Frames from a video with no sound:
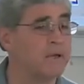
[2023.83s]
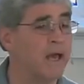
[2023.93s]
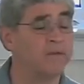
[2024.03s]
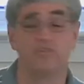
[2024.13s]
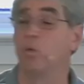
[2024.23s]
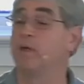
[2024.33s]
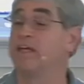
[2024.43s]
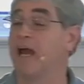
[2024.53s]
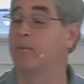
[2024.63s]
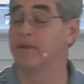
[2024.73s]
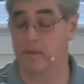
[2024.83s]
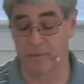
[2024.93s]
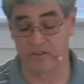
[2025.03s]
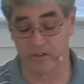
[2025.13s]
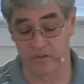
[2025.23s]
And so we carry the
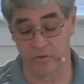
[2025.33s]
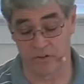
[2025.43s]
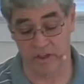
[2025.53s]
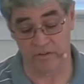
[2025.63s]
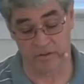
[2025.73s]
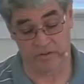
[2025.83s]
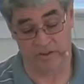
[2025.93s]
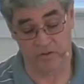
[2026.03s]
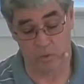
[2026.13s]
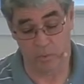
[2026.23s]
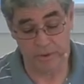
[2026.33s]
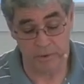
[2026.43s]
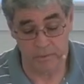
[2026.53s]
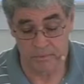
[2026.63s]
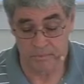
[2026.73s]
message of Jesus. That's what we do.